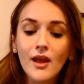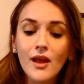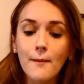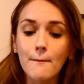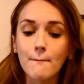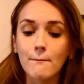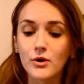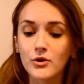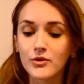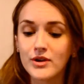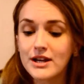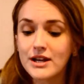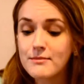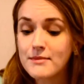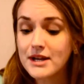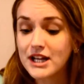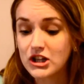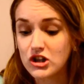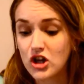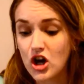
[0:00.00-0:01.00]
Maureen
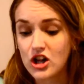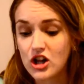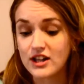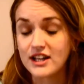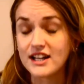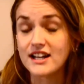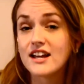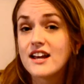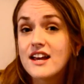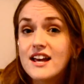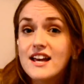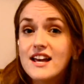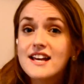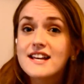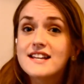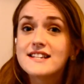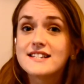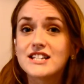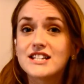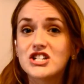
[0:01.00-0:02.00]
McLaughlin
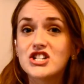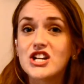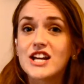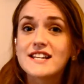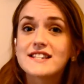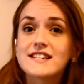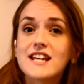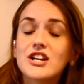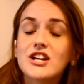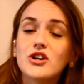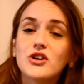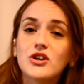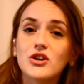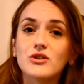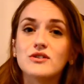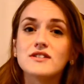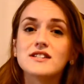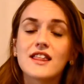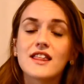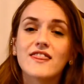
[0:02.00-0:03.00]
suggests that you
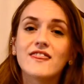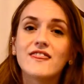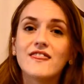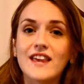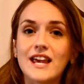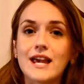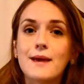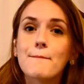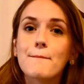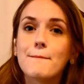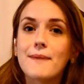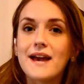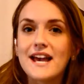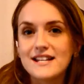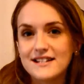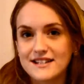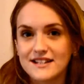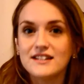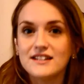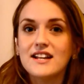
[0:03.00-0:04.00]
use
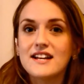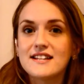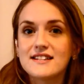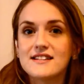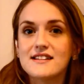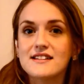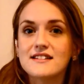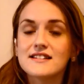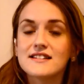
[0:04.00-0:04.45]
theme-based lessons,